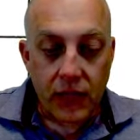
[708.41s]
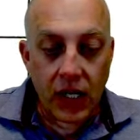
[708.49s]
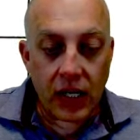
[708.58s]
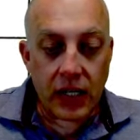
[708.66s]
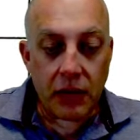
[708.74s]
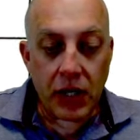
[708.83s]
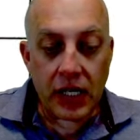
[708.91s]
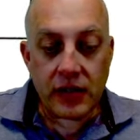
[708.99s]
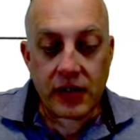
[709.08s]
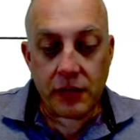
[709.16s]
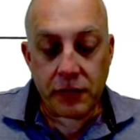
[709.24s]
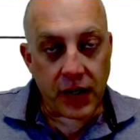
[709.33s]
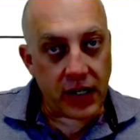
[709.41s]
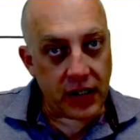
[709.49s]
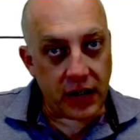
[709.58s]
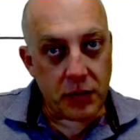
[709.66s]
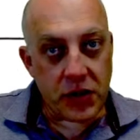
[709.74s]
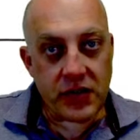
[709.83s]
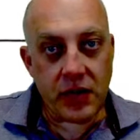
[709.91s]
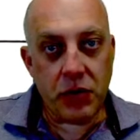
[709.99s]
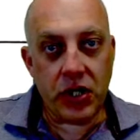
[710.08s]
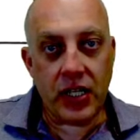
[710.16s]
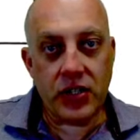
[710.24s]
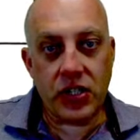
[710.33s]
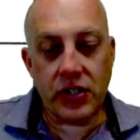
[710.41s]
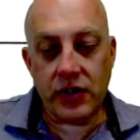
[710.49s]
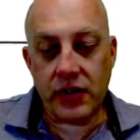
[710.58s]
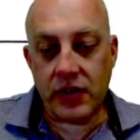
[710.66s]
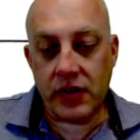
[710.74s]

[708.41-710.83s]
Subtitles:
And they ran some finite element simulations.